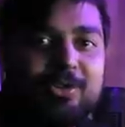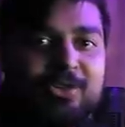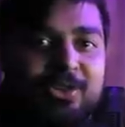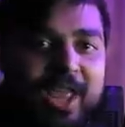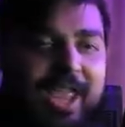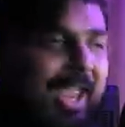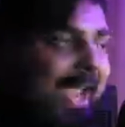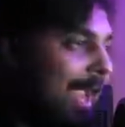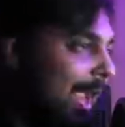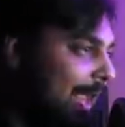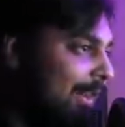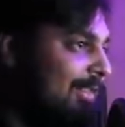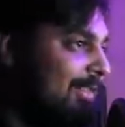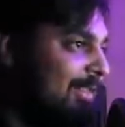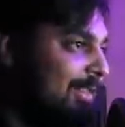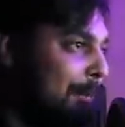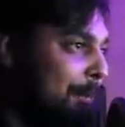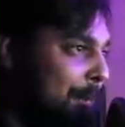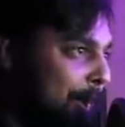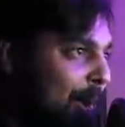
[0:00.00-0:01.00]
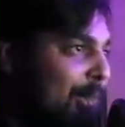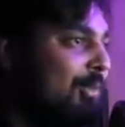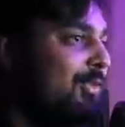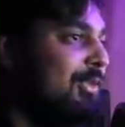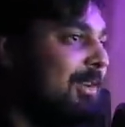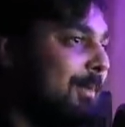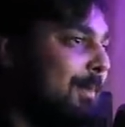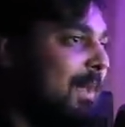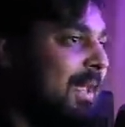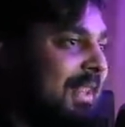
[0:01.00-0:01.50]
saying. It's supposed
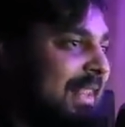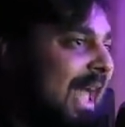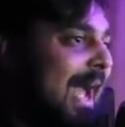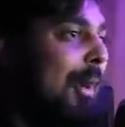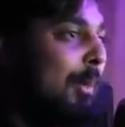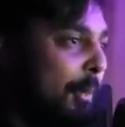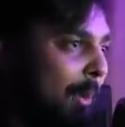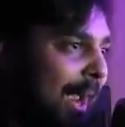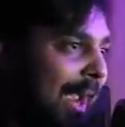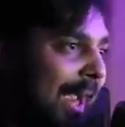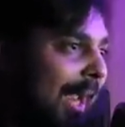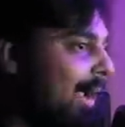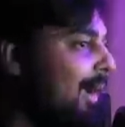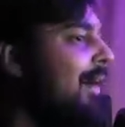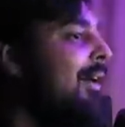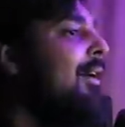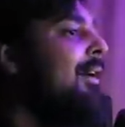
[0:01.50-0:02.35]
to be that way.